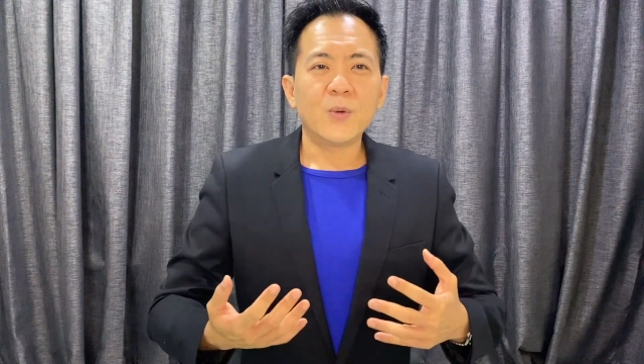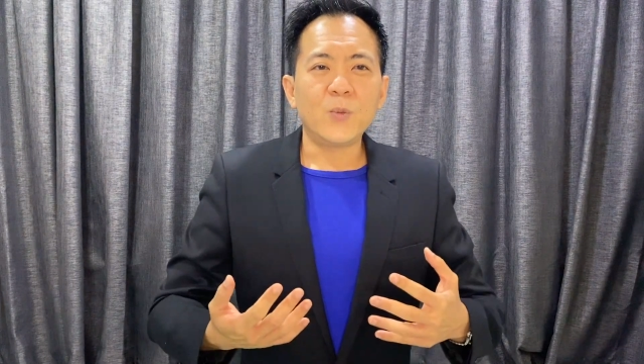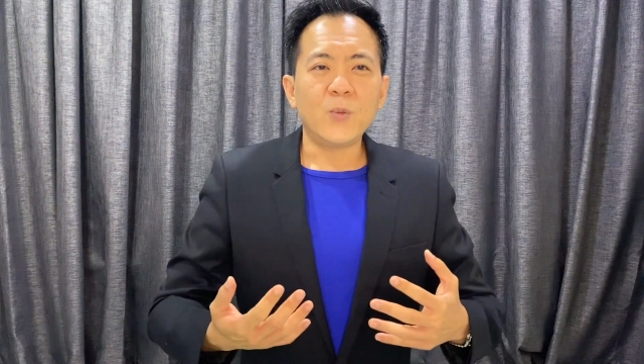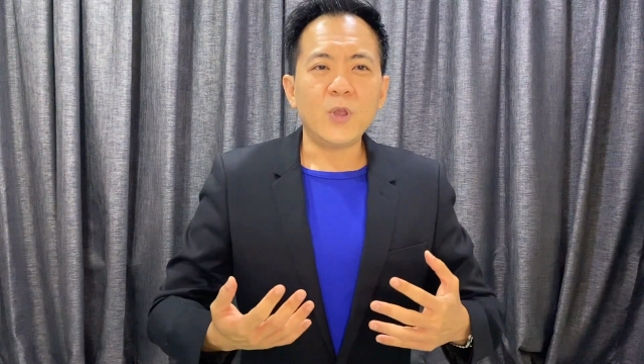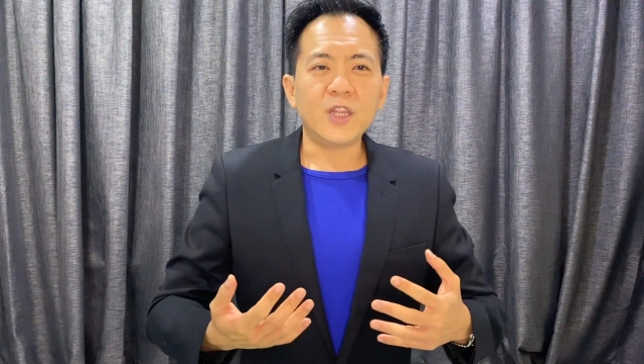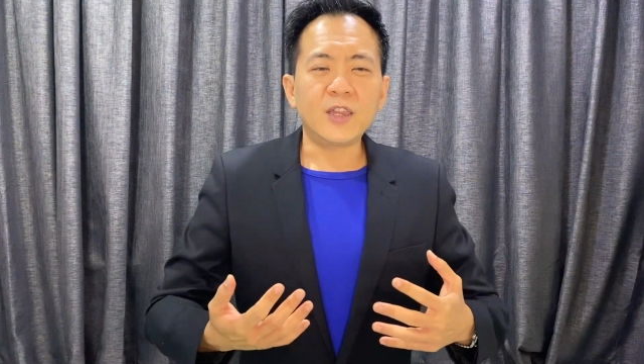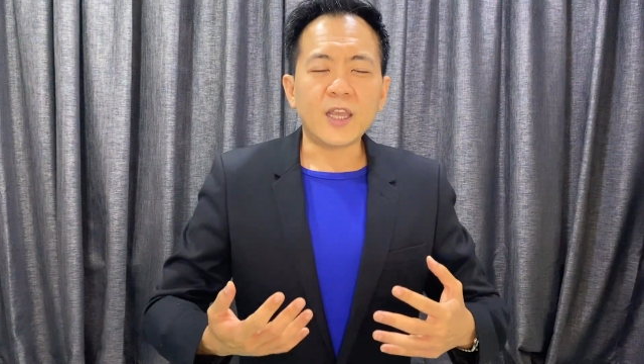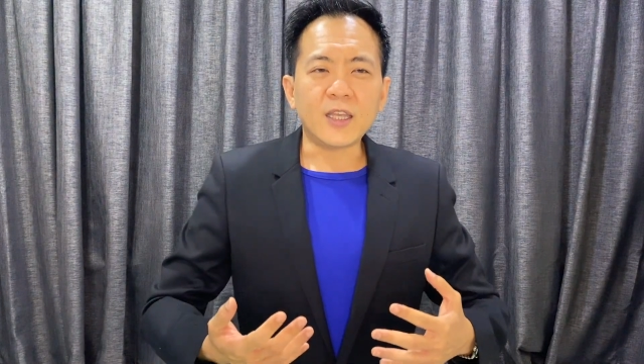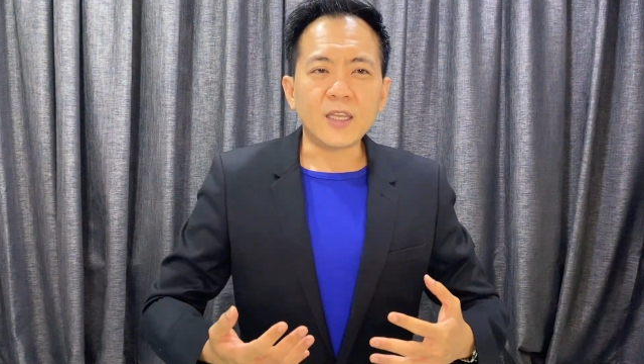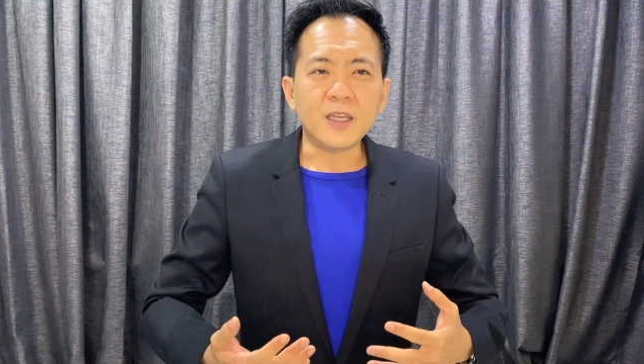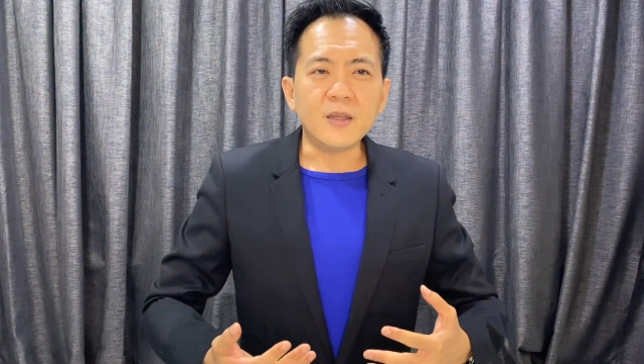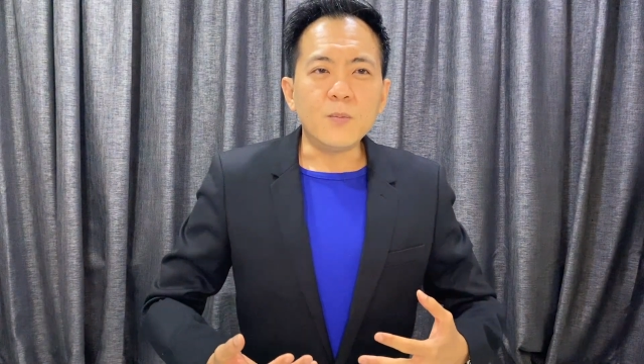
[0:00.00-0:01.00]
we take
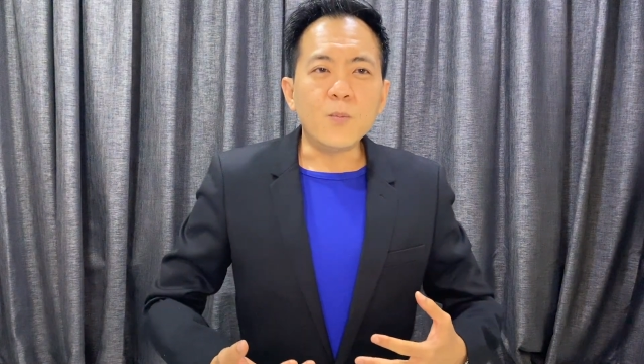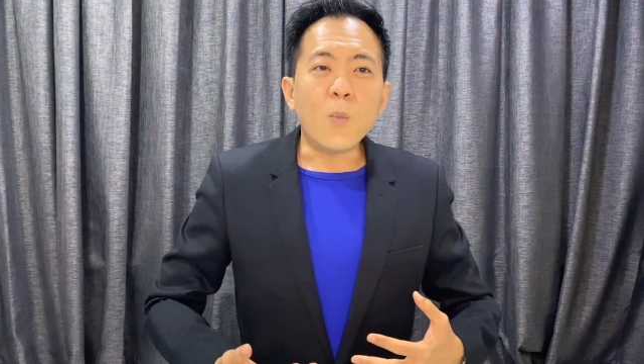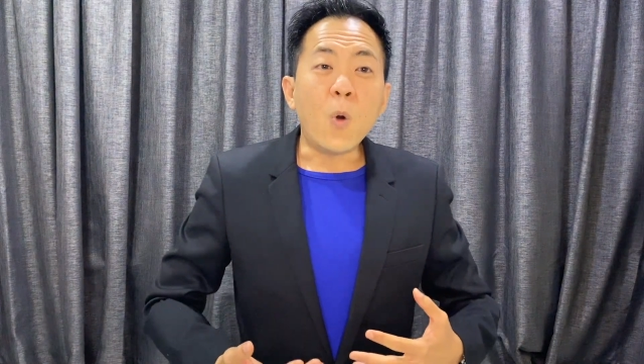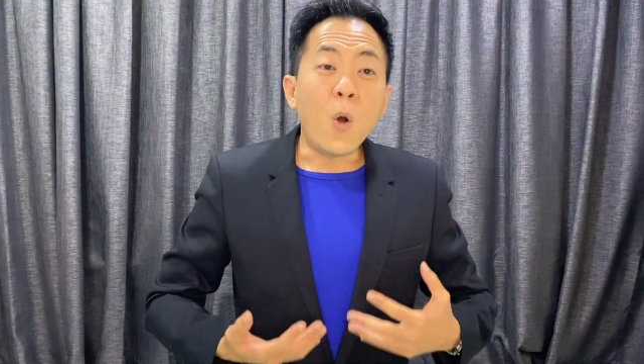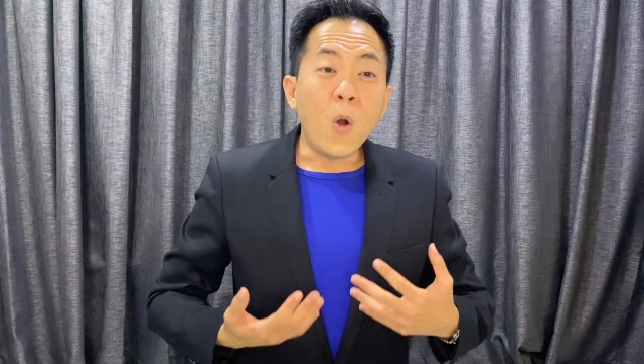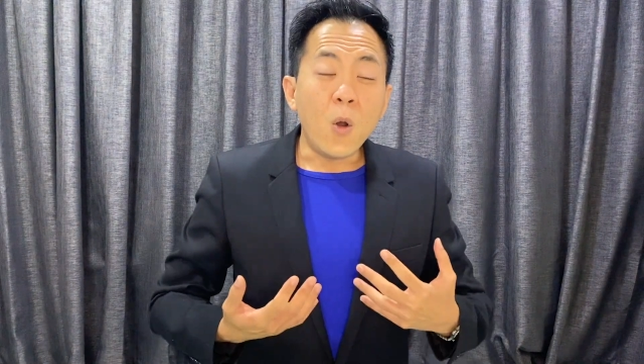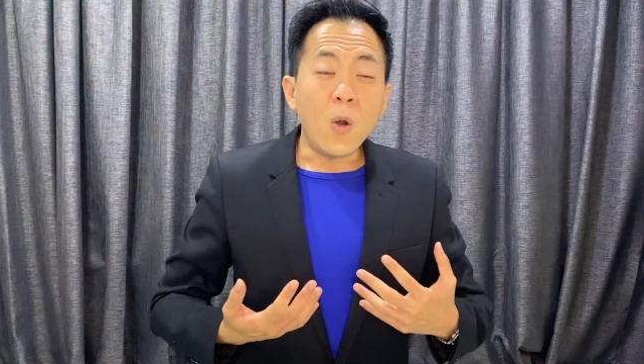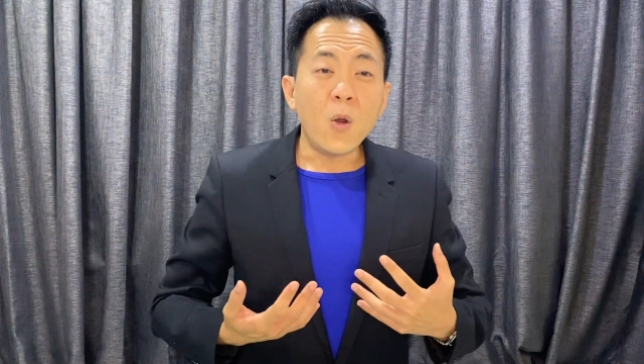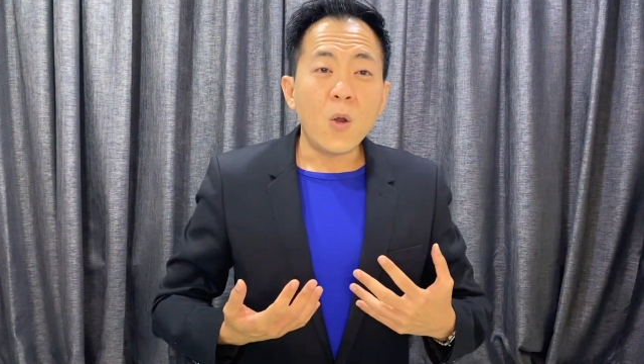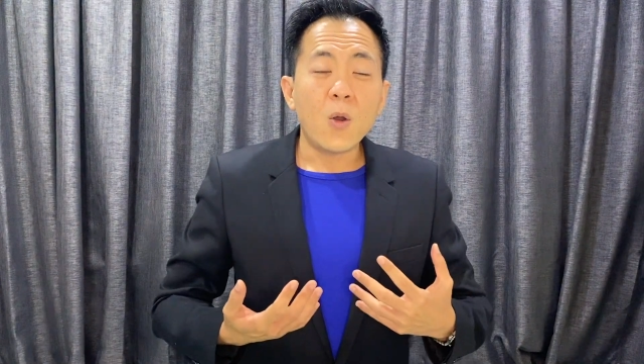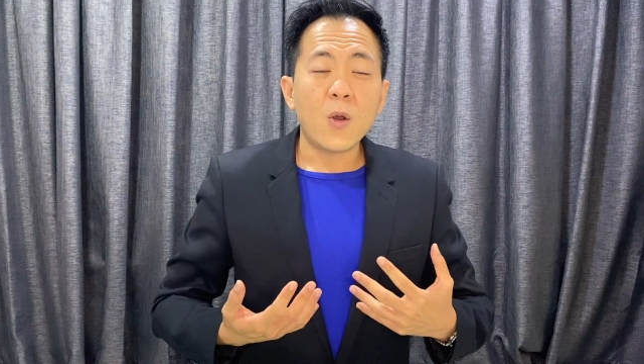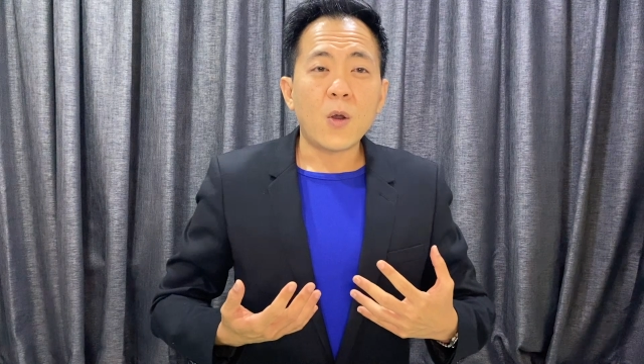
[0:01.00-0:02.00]
in more
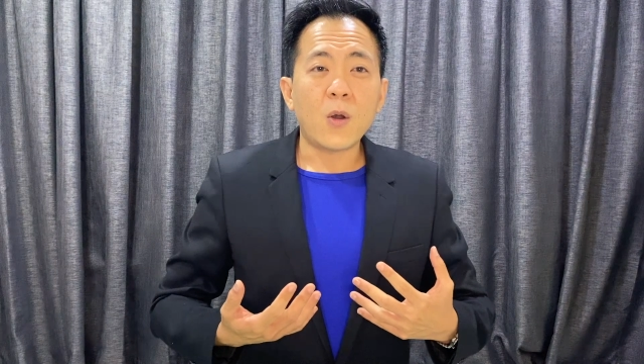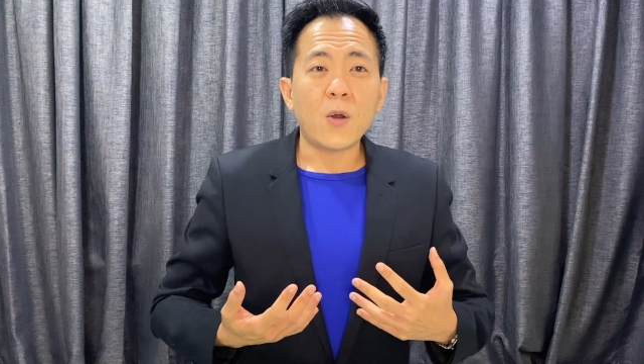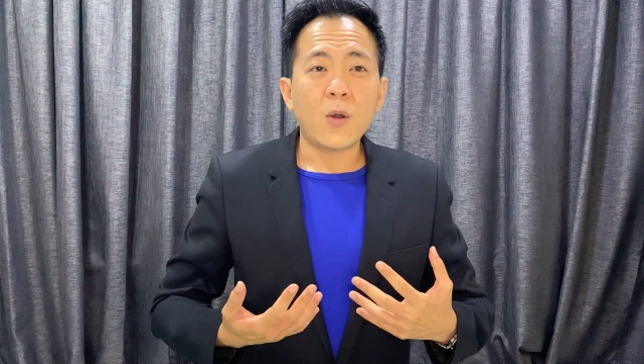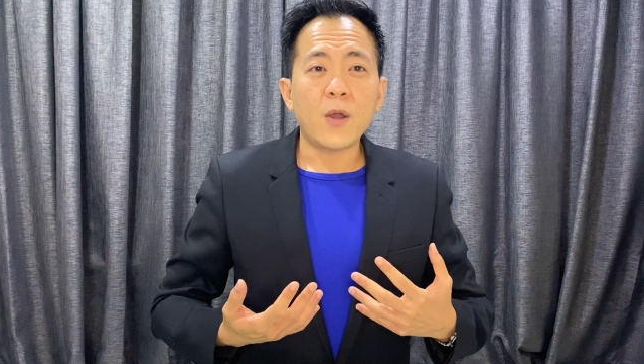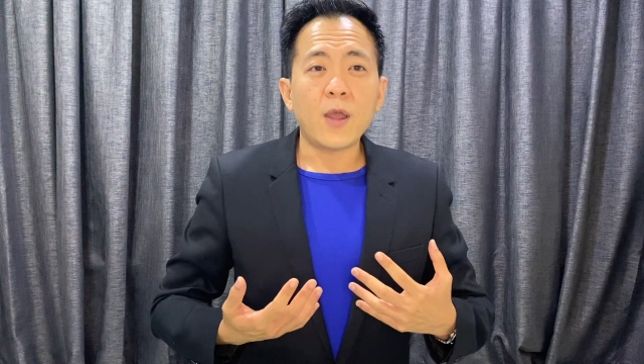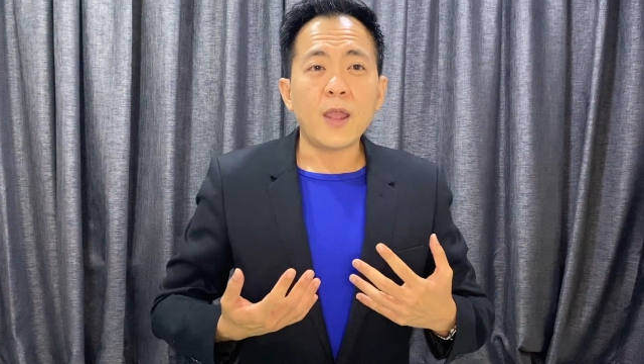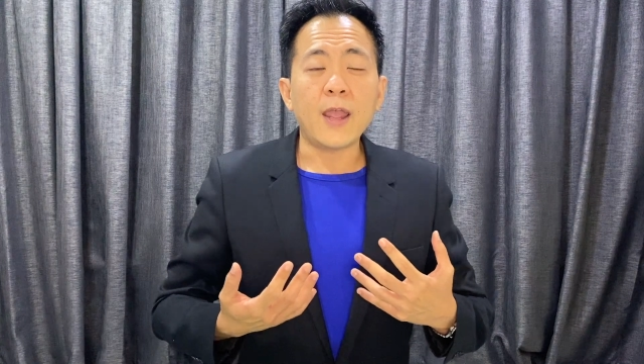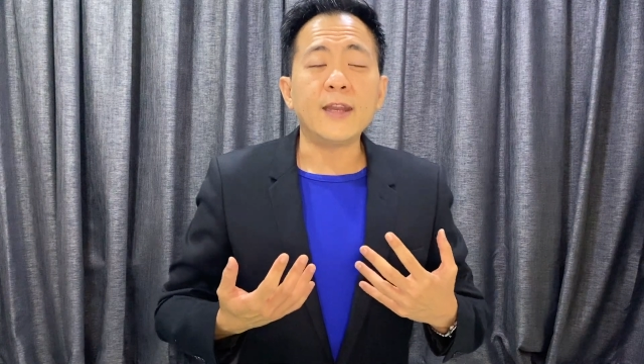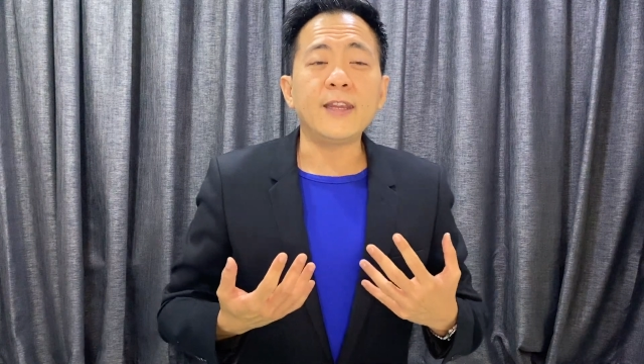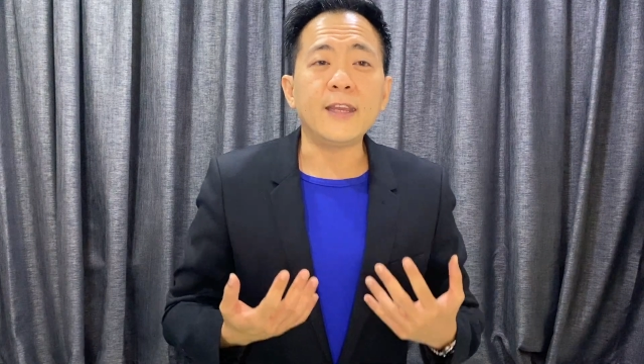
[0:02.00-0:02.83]
and